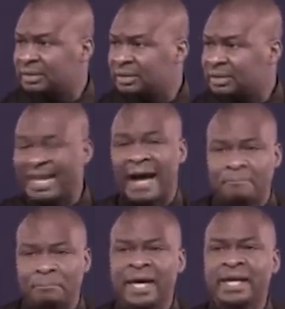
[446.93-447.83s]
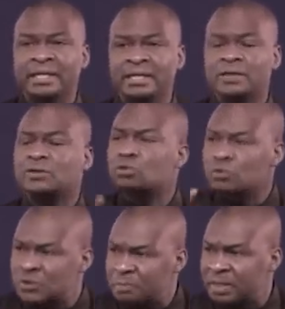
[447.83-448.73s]
They are paid to
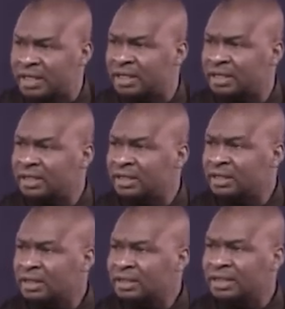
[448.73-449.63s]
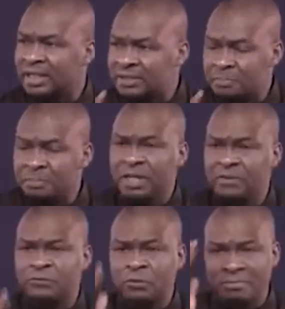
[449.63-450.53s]
speak. They
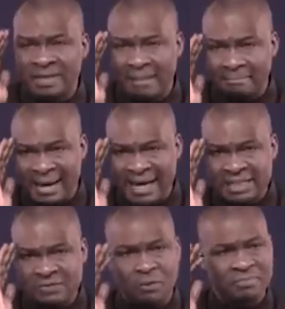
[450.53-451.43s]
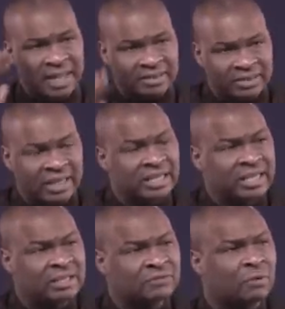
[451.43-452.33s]
speak from their minds, from their
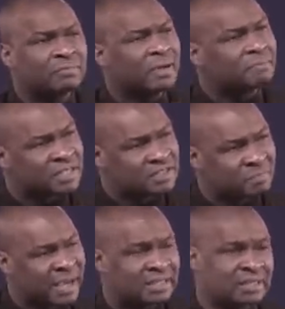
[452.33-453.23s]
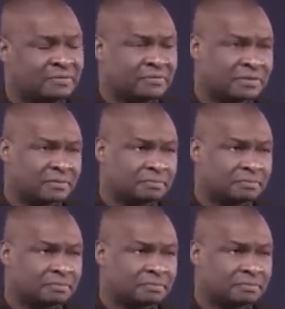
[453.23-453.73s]
thinkings, from their perspectives.